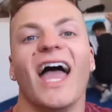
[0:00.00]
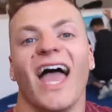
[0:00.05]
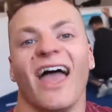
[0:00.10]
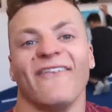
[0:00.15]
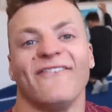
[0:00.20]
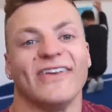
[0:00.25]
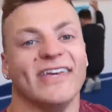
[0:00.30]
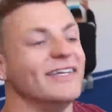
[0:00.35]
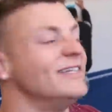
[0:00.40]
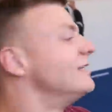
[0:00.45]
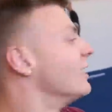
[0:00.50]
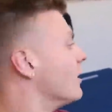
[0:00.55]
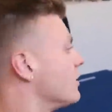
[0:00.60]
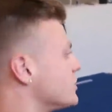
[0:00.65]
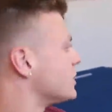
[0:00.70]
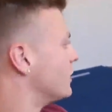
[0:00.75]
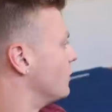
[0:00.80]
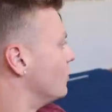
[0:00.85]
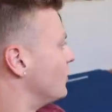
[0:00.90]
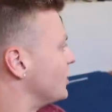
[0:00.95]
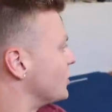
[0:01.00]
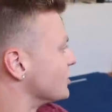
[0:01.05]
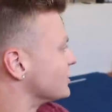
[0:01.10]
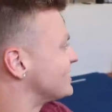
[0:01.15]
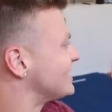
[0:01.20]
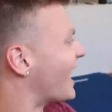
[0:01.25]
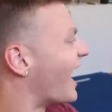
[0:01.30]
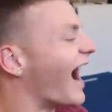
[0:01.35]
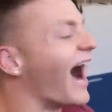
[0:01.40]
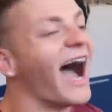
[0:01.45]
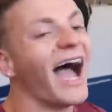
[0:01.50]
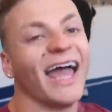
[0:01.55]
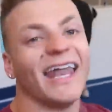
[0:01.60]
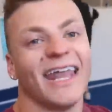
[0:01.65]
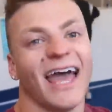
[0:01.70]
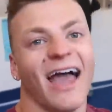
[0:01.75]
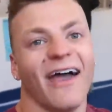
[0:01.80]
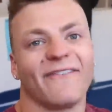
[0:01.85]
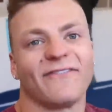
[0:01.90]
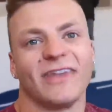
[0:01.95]
If he doesn't, we are
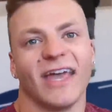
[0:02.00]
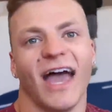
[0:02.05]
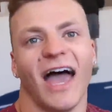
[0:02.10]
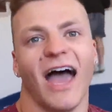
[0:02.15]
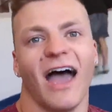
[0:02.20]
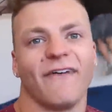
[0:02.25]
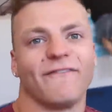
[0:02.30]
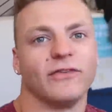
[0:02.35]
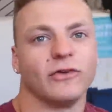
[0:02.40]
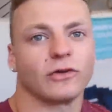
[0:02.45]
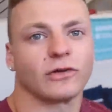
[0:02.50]
tied F to F.